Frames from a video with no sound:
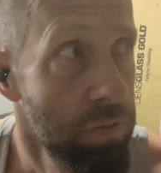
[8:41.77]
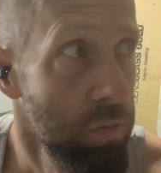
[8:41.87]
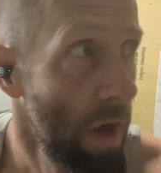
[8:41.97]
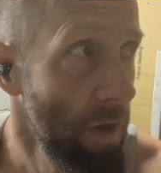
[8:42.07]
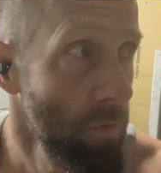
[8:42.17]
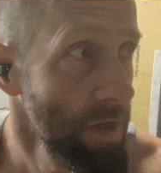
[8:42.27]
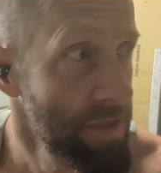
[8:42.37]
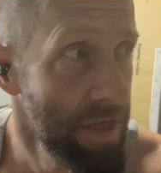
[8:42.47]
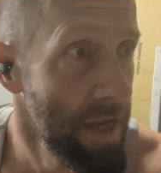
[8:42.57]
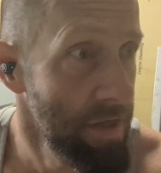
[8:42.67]
Why don't we
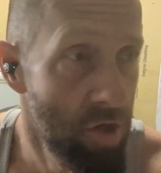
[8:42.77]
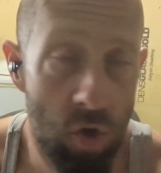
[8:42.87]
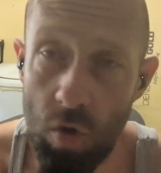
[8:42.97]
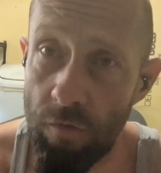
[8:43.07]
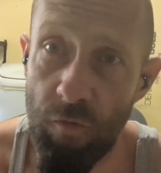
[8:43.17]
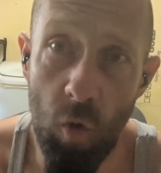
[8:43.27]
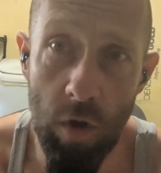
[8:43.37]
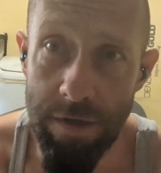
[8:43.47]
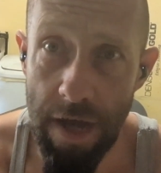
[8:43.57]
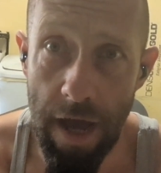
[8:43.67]
say 2 to
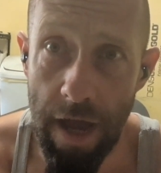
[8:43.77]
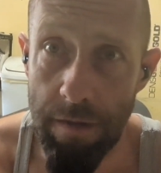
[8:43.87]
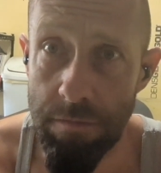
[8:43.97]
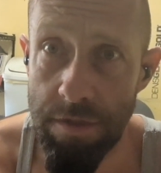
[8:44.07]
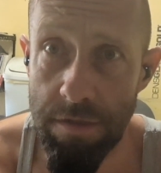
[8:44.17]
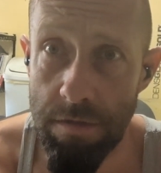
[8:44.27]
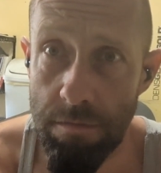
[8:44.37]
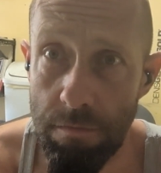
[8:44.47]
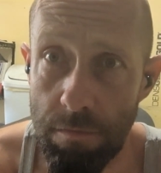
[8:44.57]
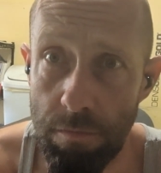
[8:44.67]
4 times
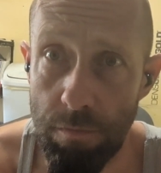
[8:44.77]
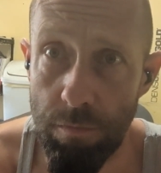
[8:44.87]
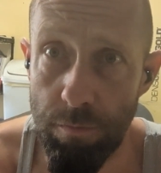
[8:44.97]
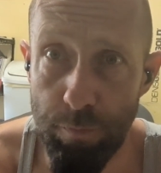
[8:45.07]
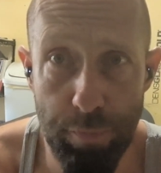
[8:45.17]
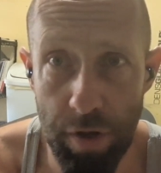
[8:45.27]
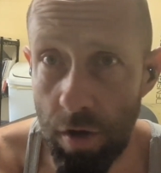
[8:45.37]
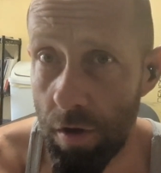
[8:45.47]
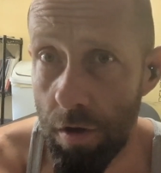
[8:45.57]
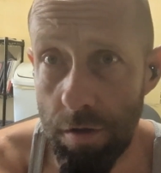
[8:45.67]

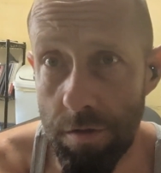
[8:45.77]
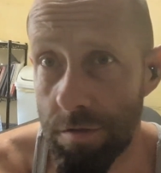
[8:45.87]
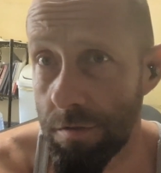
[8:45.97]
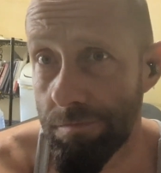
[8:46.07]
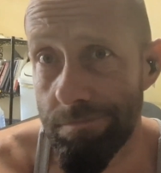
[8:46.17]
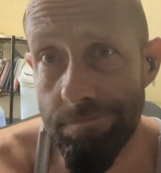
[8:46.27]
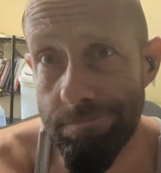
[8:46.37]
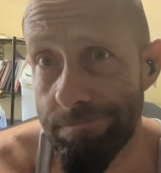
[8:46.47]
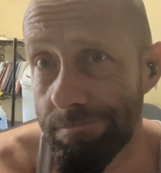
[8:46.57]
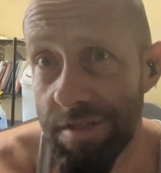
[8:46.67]
per
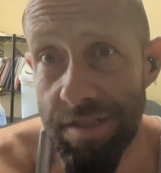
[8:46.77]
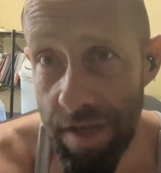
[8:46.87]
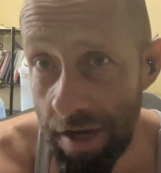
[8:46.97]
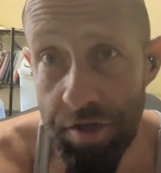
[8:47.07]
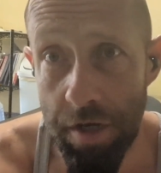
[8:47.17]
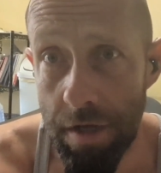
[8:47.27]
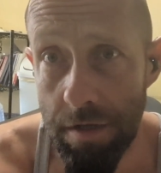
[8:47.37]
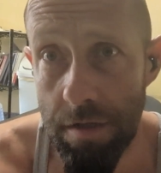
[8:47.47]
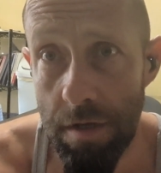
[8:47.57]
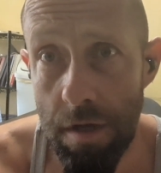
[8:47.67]

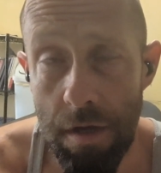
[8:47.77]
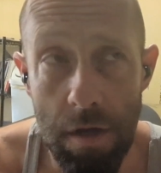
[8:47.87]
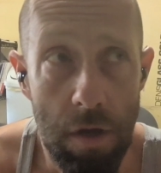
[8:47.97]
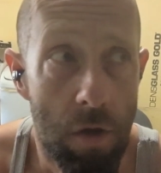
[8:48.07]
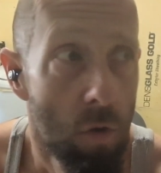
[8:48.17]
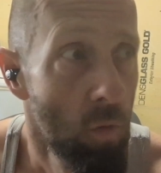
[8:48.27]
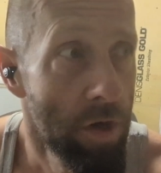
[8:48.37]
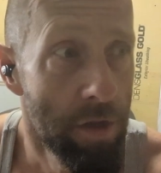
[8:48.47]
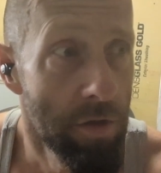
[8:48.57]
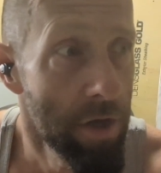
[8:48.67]
session? What
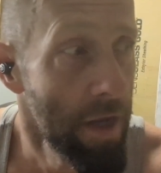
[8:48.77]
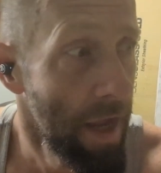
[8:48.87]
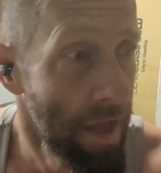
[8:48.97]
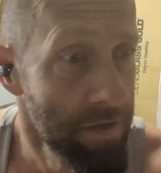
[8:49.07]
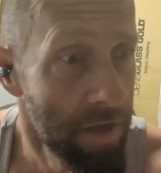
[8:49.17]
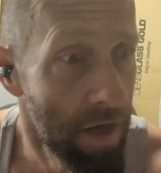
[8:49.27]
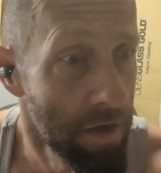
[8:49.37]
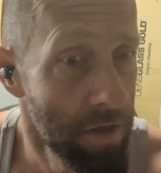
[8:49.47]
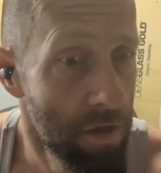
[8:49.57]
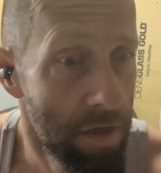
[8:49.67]
are you looking at
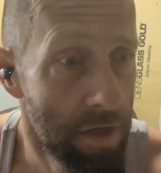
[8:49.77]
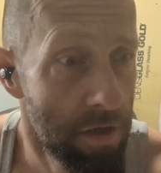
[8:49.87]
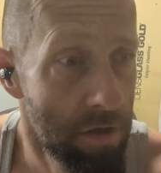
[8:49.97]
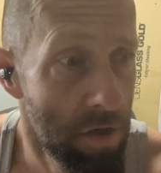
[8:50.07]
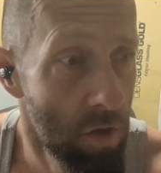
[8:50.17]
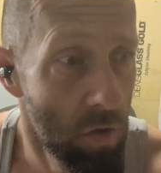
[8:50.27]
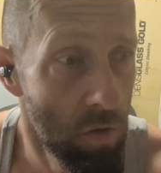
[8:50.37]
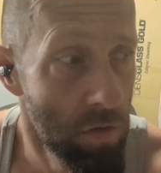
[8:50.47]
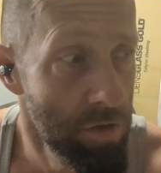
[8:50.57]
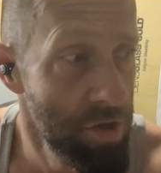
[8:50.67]
there? You need to
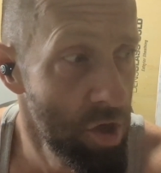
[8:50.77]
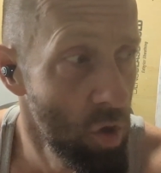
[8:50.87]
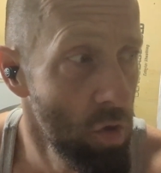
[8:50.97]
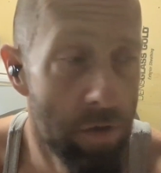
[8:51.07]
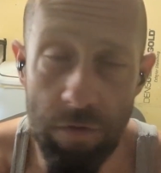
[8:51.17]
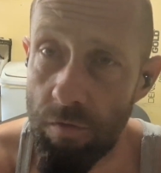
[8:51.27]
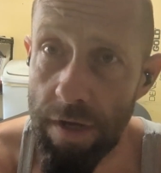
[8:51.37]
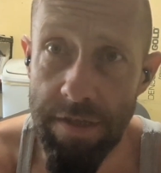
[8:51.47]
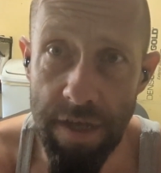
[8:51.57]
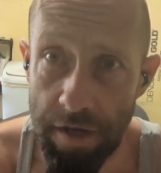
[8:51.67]
do 2 to
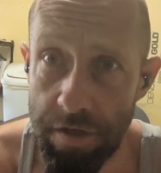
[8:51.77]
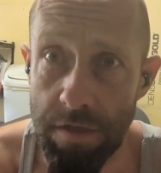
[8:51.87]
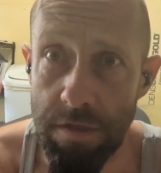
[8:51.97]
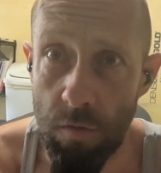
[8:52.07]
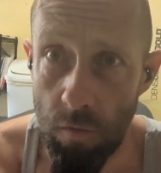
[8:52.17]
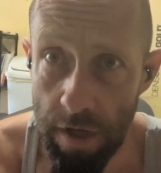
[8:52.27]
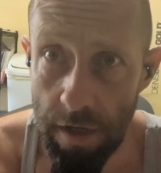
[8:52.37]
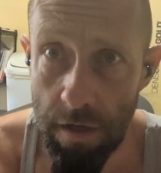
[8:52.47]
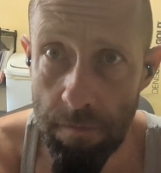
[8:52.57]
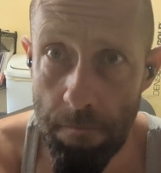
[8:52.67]
3 sessions a
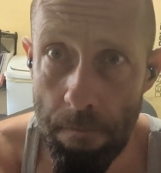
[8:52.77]
week.